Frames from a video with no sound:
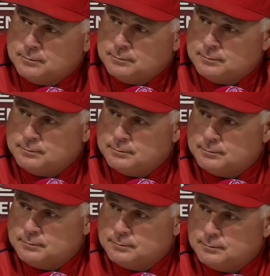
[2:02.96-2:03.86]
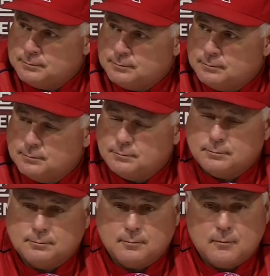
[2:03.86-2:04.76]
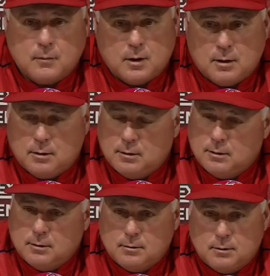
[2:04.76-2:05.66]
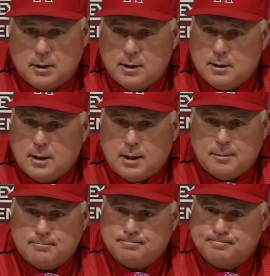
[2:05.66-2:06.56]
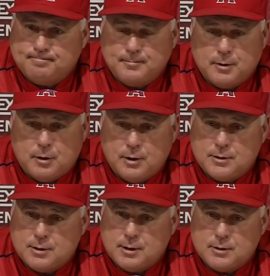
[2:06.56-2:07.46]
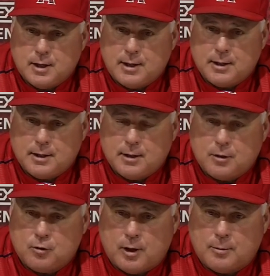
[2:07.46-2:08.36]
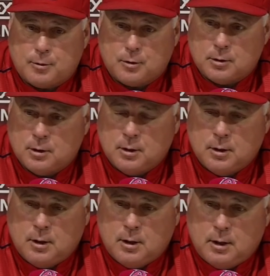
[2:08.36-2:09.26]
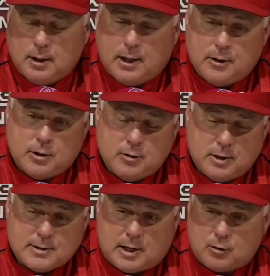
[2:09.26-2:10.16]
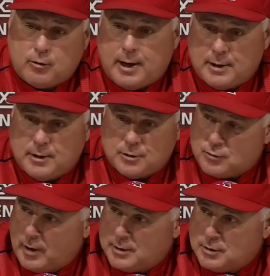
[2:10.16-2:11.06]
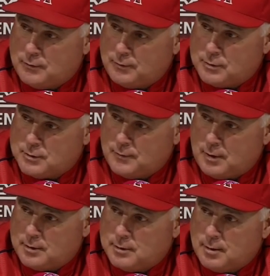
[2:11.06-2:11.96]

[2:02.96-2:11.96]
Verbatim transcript: hit the ball that low and as hard as he did? He, you know, he's got an incredible. Yeah, you know, he's got a great idea of the strike zone, first of all.